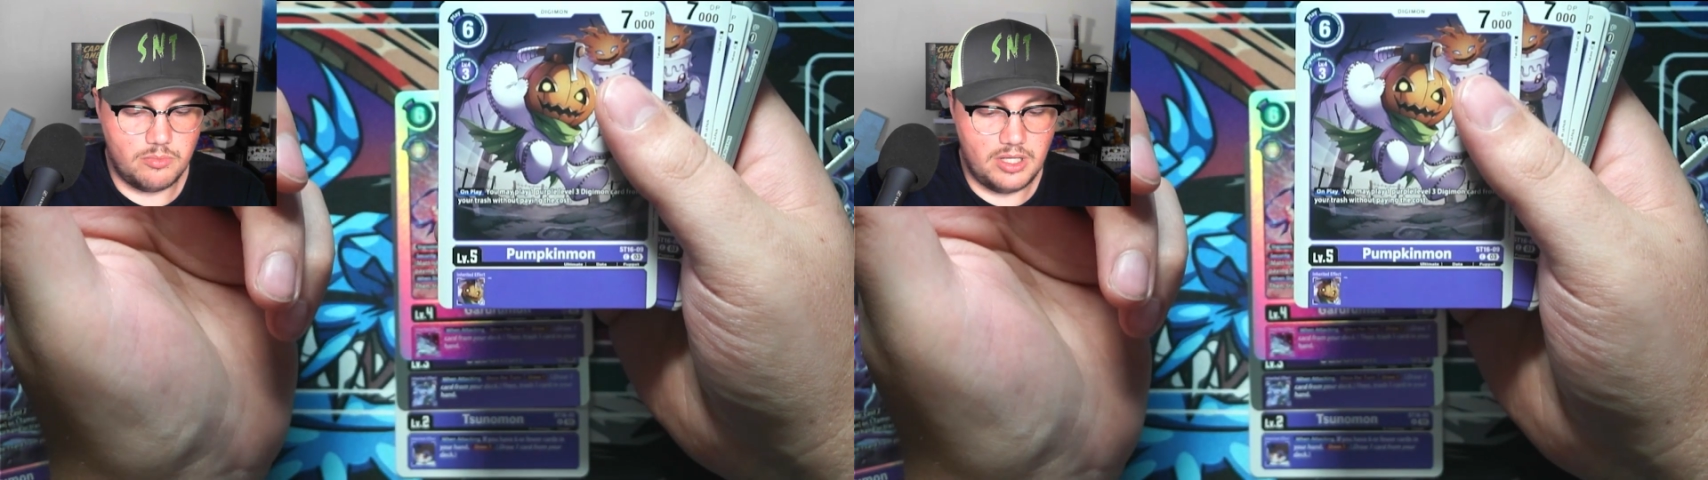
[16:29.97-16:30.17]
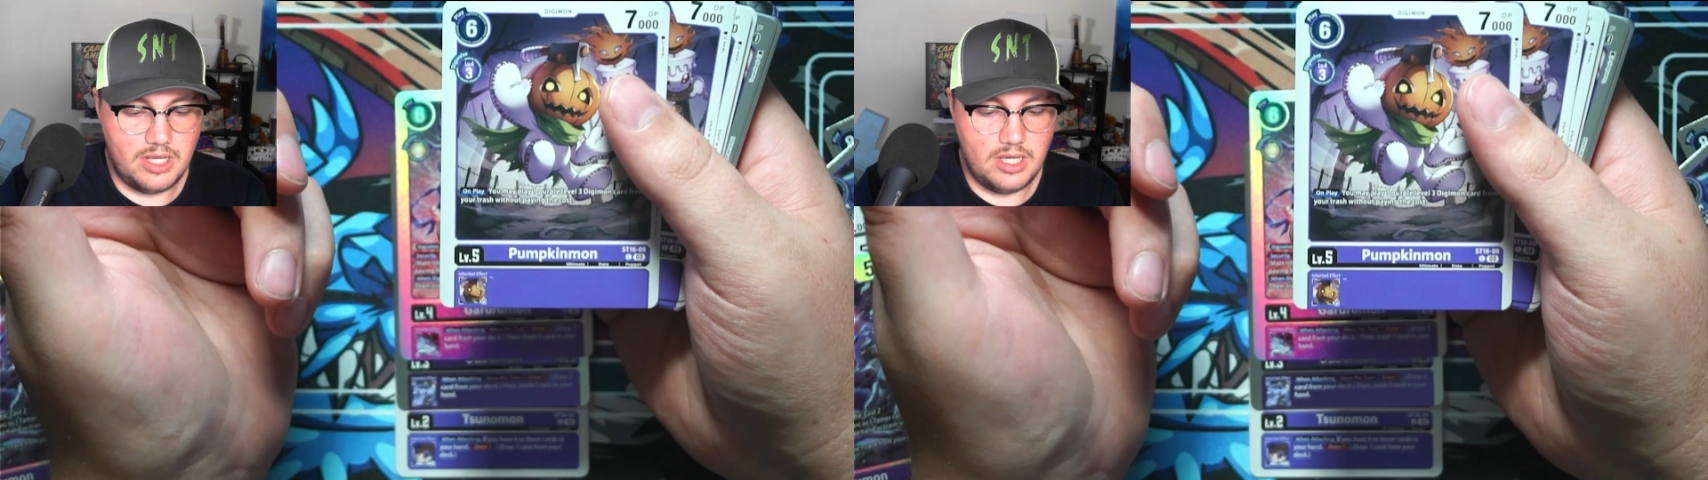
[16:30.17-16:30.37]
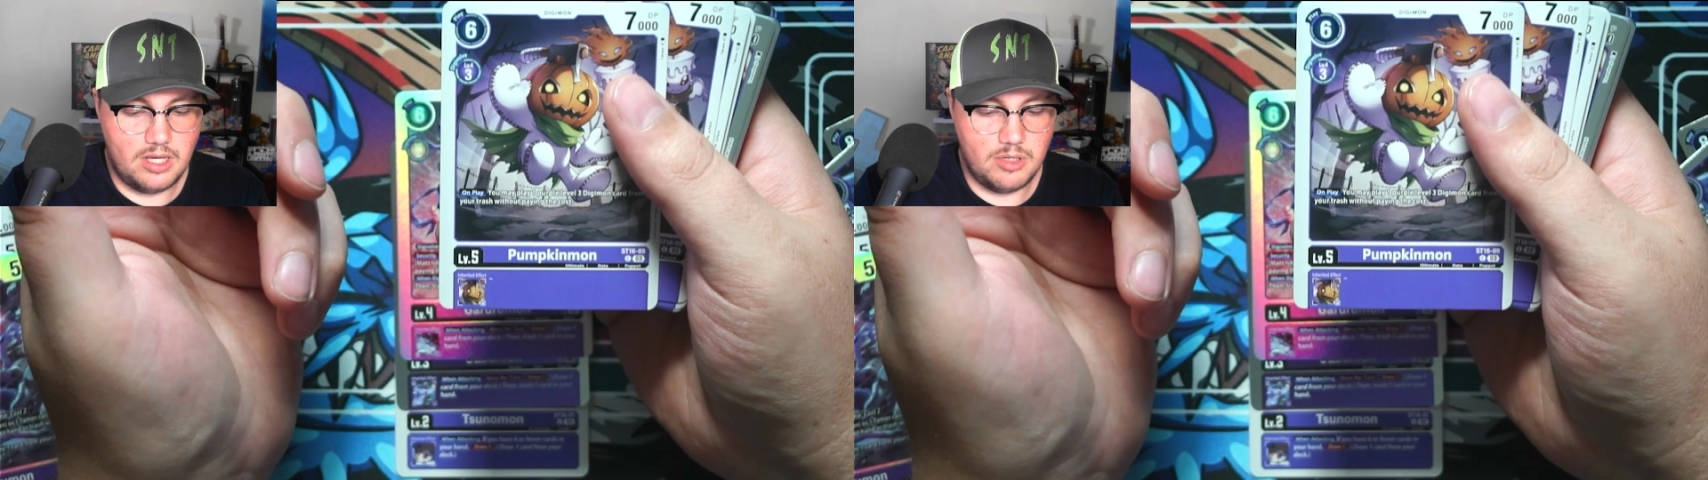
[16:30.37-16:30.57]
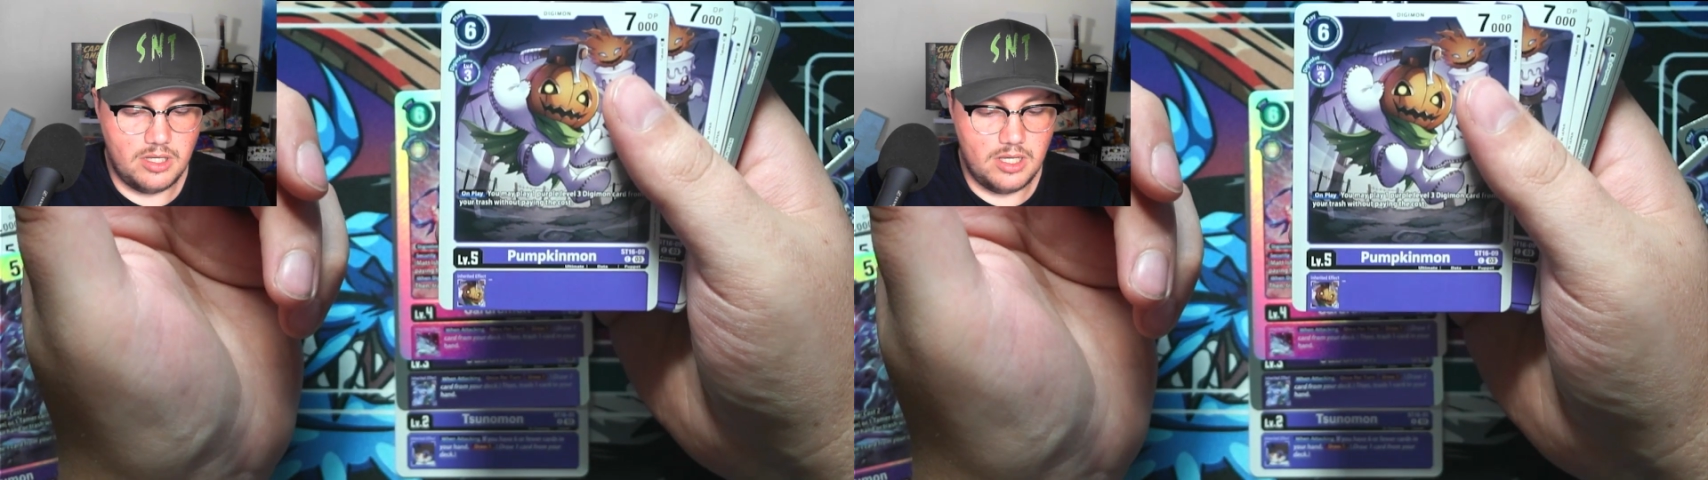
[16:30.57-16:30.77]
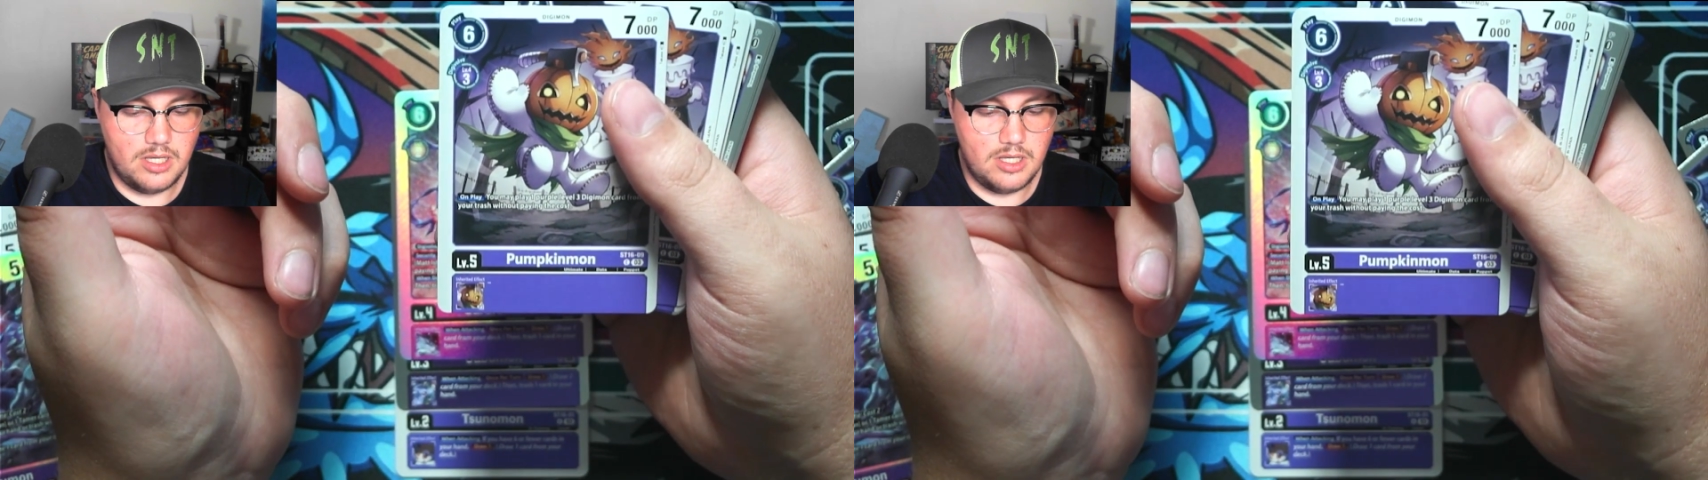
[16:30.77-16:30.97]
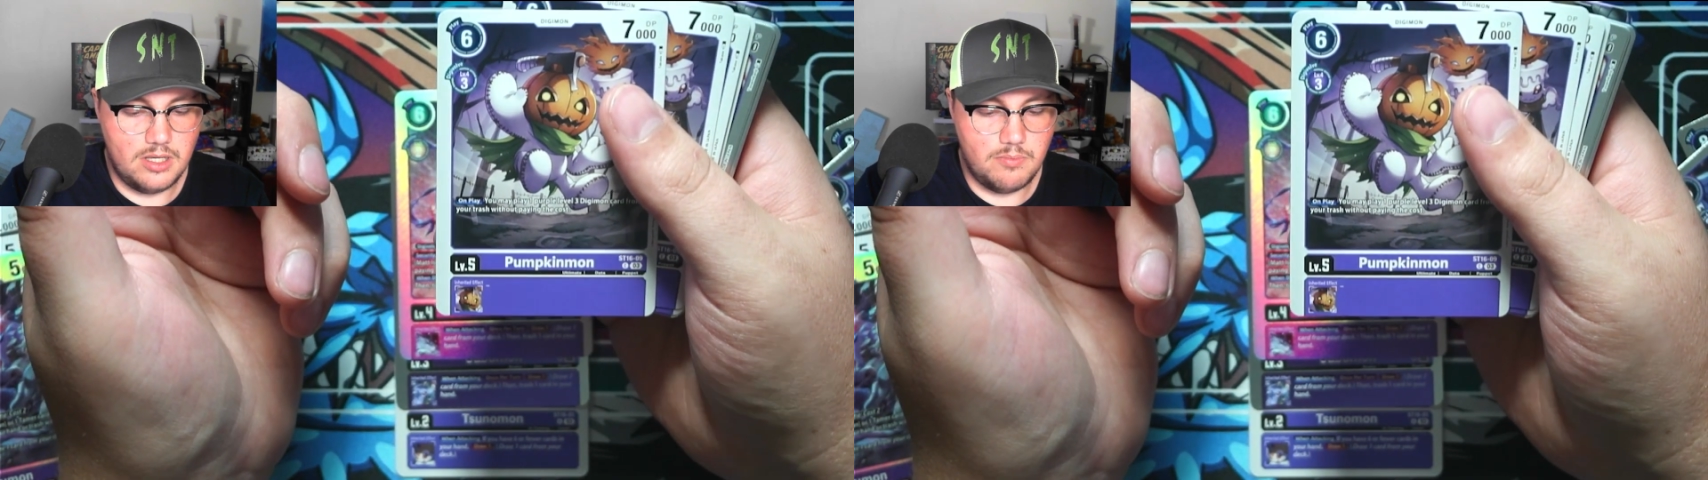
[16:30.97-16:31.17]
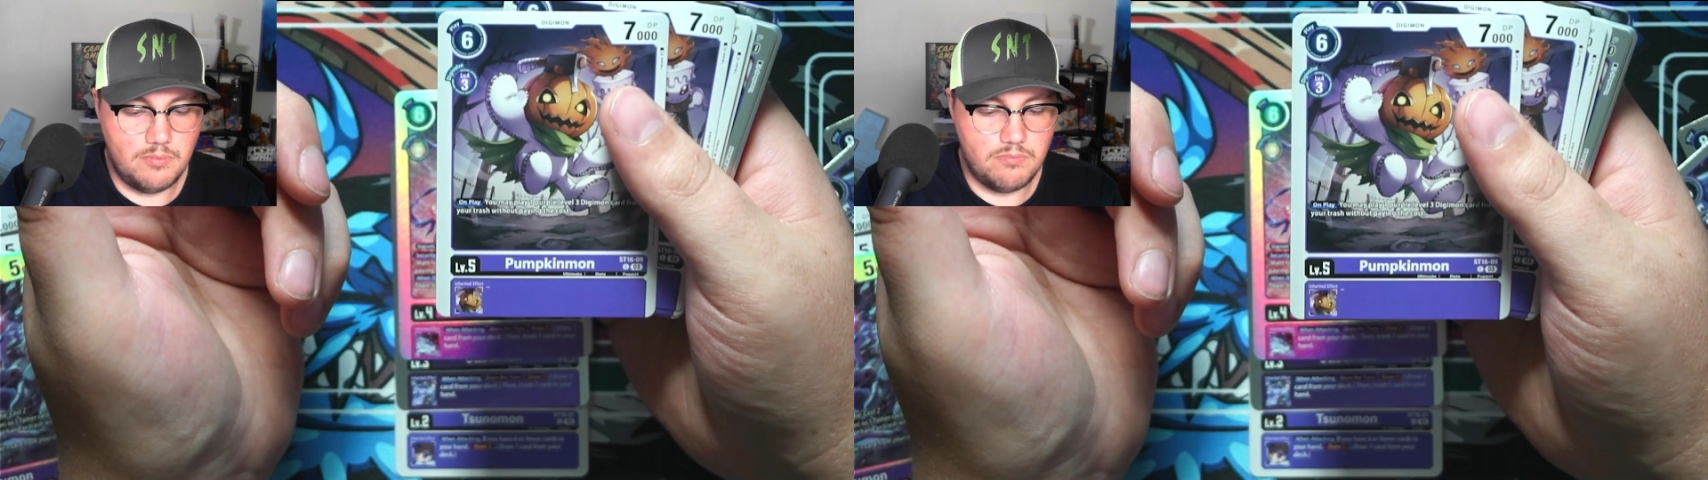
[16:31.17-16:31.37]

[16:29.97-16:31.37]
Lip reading: play, I may